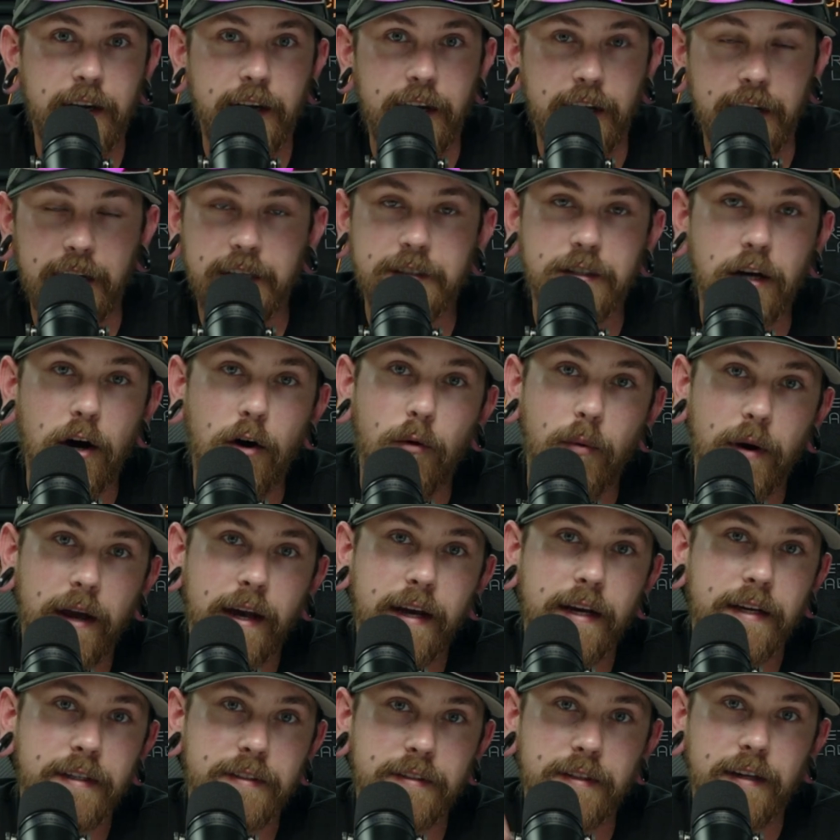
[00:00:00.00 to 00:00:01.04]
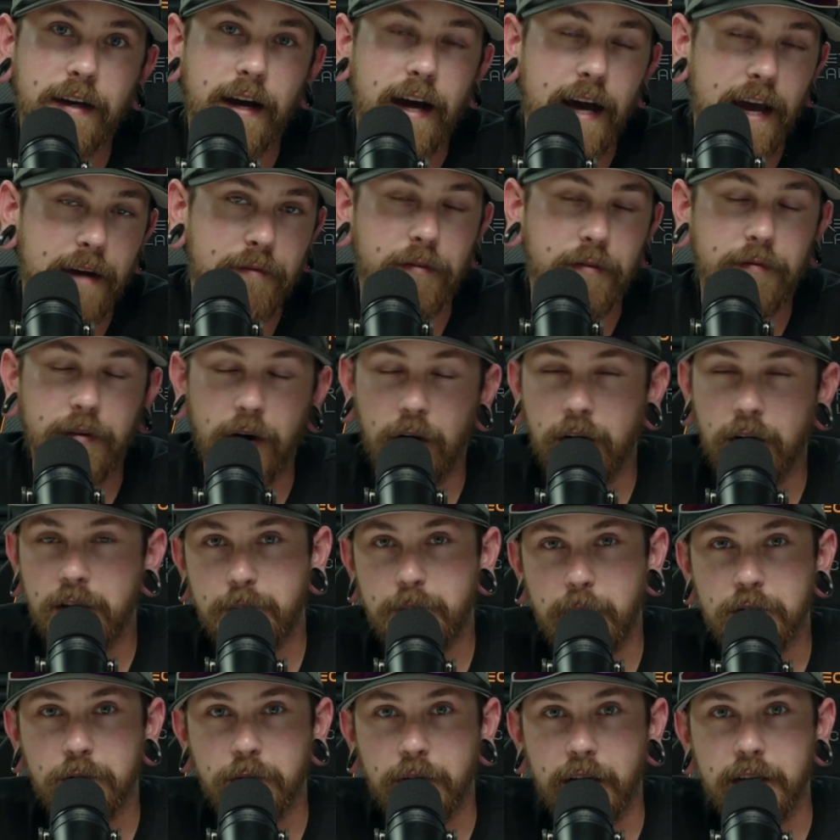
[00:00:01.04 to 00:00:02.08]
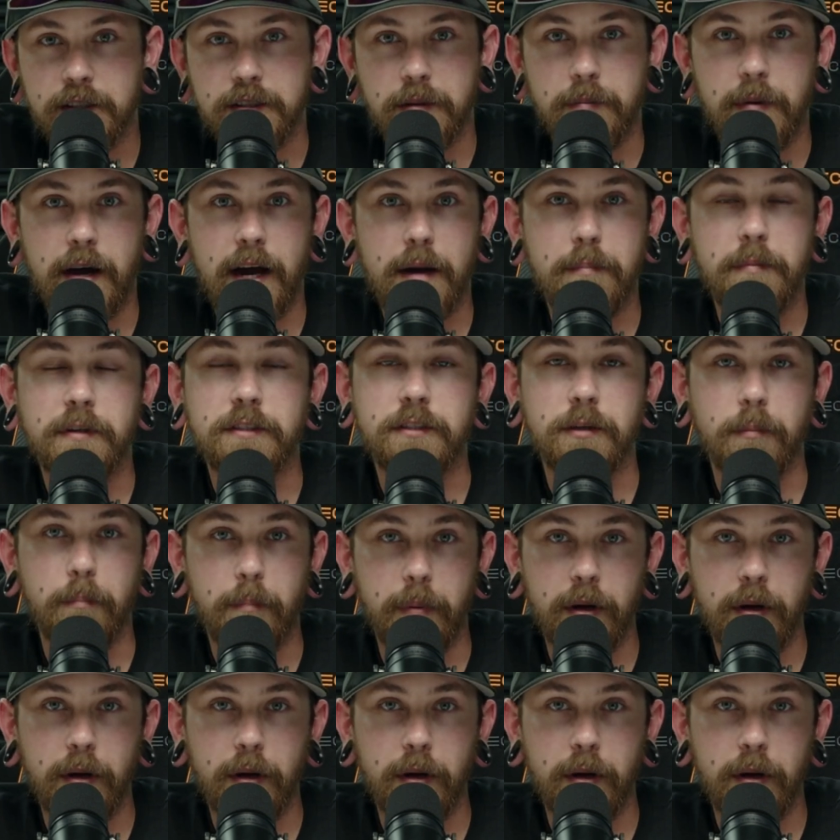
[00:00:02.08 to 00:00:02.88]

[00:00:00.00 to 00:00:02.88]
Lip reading: And as always, I have a very special guest of mine, Mr.